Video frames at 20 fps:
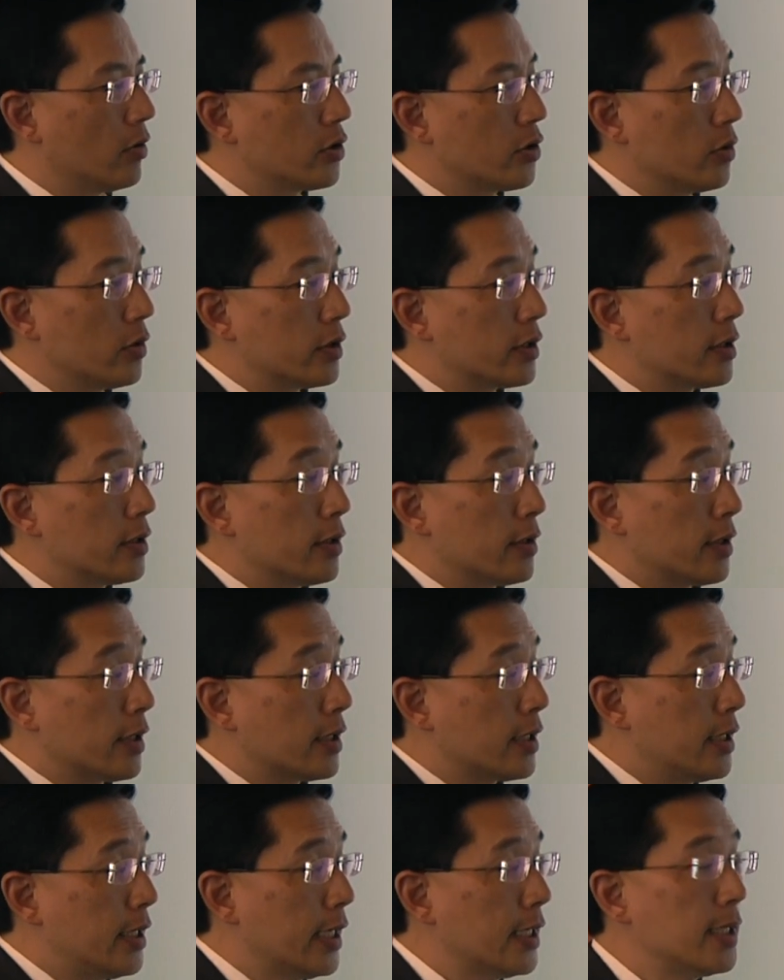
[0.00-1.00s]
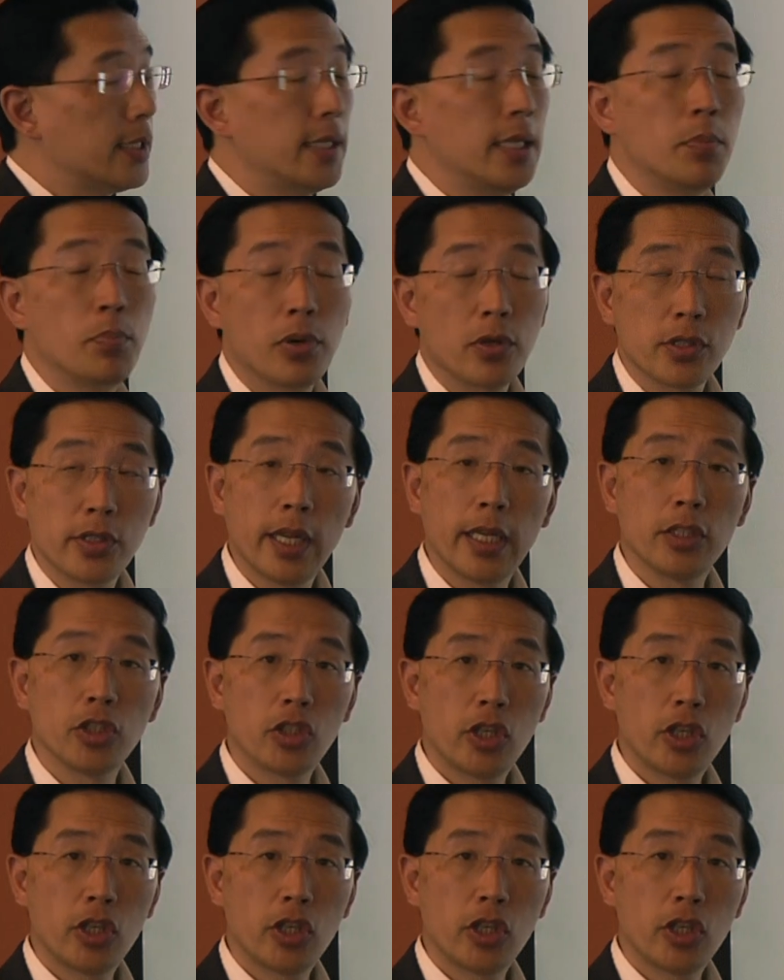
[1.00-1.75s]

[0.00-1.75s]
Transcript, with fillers: So there's a 60%